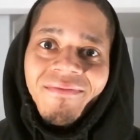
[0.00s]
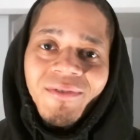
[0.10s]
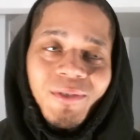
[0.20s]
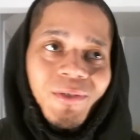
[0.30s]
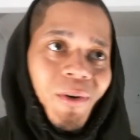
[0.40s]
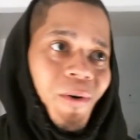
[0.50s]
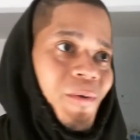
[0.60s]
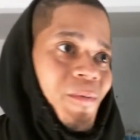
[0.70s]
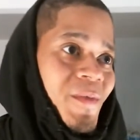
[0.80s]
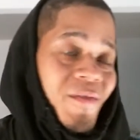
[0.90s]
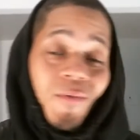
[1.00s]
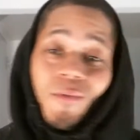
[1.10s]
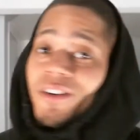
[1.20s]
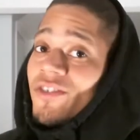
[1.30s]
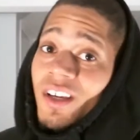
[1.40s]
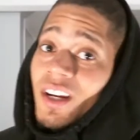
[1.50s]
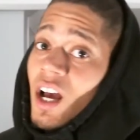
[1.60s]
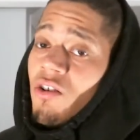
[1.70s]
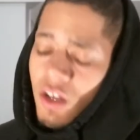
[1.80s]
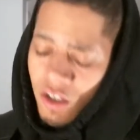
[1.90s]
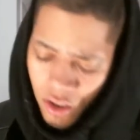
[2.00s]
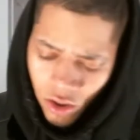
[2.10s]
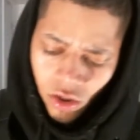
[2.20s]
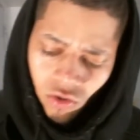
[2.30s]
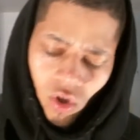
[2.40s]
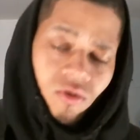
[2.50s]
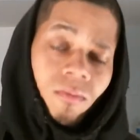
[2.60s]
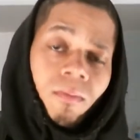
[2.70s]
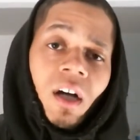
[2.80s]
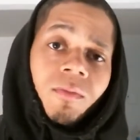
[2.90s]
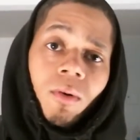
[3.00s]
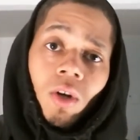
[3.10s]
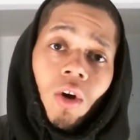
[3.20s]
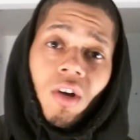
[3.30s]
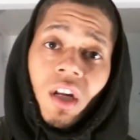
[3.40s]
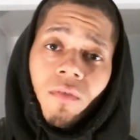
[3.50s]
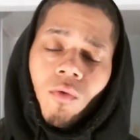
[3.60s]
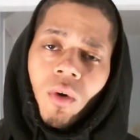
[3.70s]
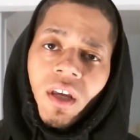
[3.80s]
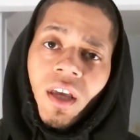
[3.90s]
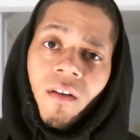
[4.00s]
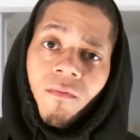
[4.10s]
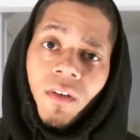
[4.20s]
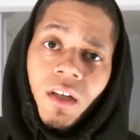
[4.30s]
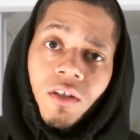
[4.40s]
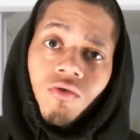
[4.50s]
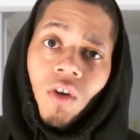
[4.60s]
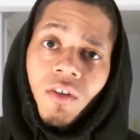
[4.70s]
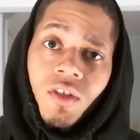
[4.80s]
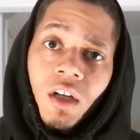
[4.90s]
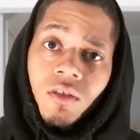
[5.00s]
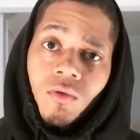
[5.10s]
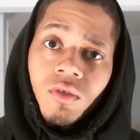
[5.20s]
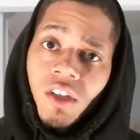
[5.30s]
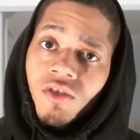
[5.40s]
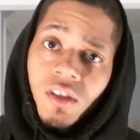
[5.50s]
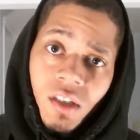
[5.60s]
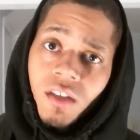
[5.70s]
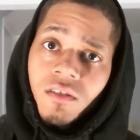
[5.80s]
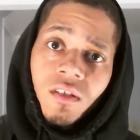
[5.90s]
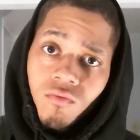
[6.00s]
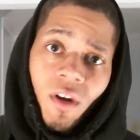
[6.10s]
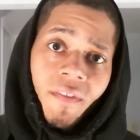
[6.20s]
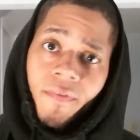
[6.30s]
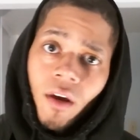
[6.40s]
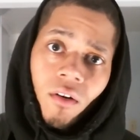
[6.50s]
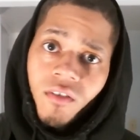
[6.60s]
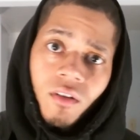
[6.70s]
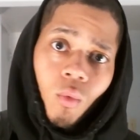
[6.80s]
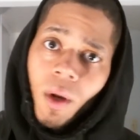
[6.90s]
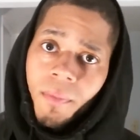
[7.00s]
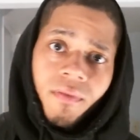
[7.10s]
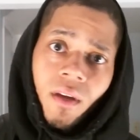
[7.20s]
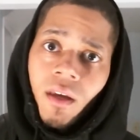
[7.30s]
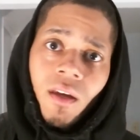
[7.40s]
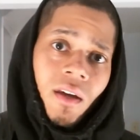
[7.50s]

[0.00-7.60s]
So if you want to check it out, it's in the description box below. And if you want to get a Vedic Astrology Consultation, yes, it's right there. It's in the website.